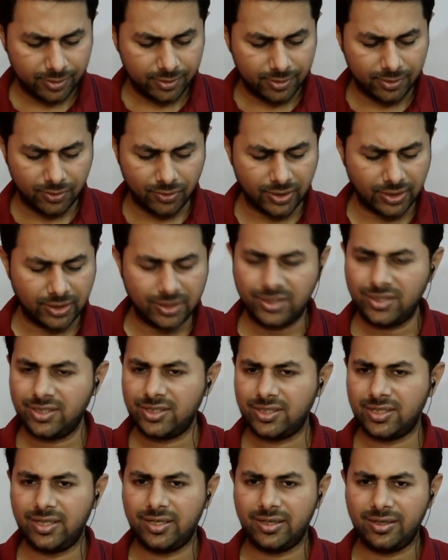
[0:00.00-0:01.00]
Okay, this is
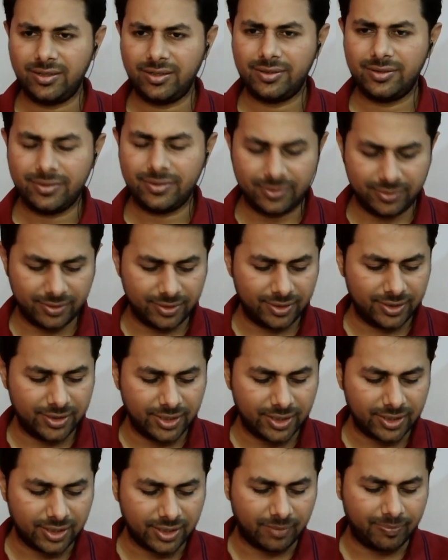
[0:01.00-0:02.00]
clear. This is
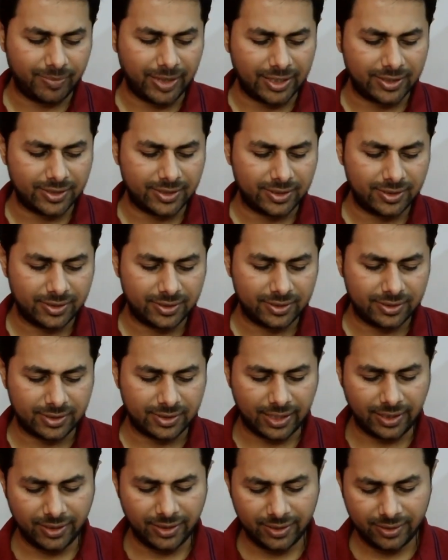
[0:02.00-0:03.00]
just comparison,
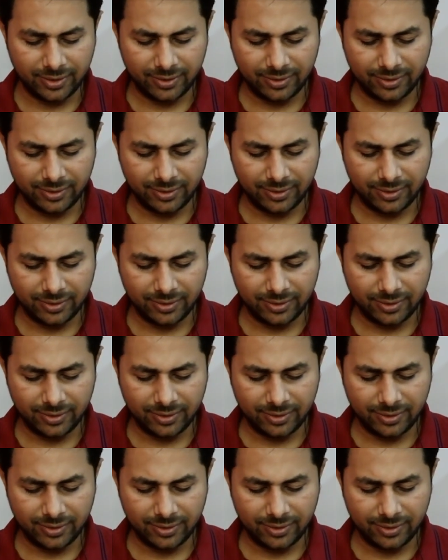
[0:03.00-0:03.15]
right?